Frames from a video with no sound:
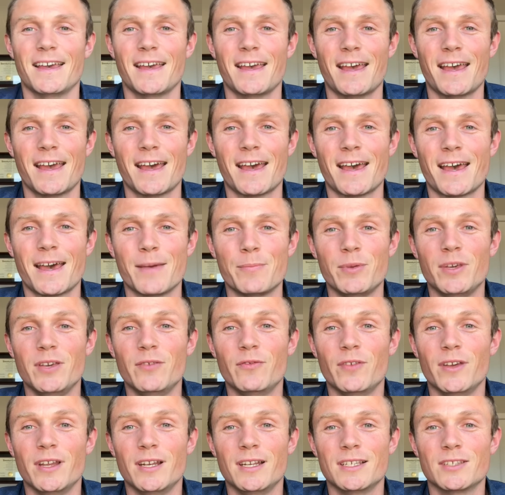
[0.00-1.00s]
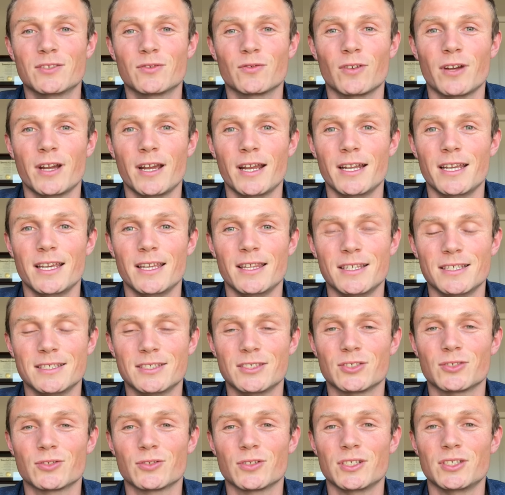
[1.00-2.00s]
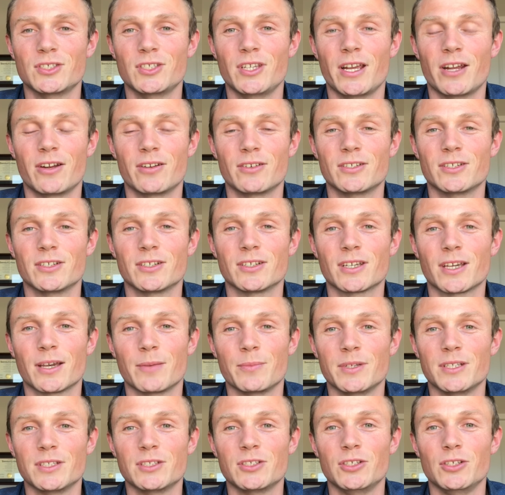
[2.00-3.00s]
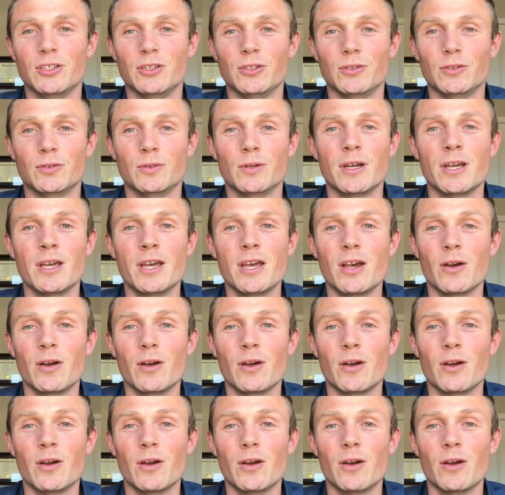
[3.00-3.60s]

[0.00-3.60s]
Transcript: Happy Fitness Friday. This is Chris Yarrington coming to you